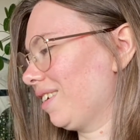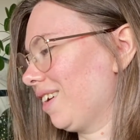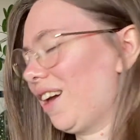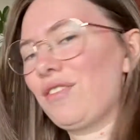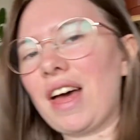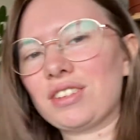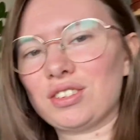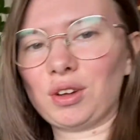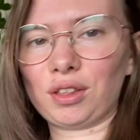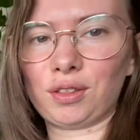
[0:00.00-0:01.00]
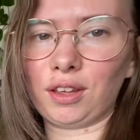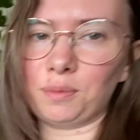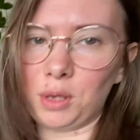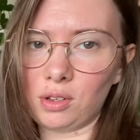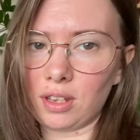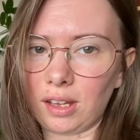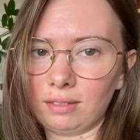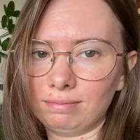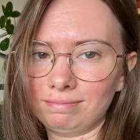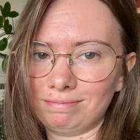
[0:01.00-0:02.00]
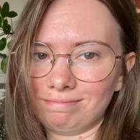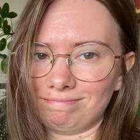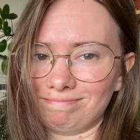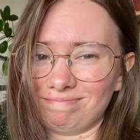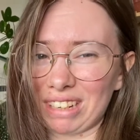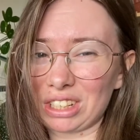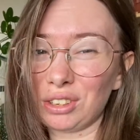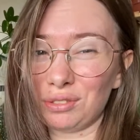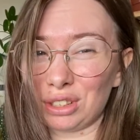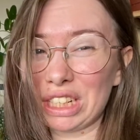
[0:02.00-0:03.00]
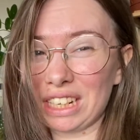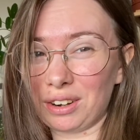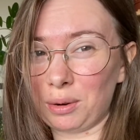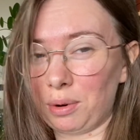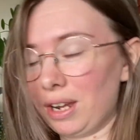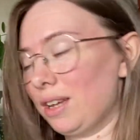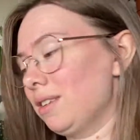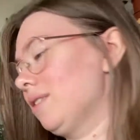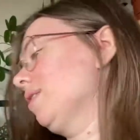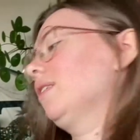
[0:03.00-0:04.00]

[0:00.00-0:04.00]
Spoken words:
If that's not a thing of beauty, I don't really know what is.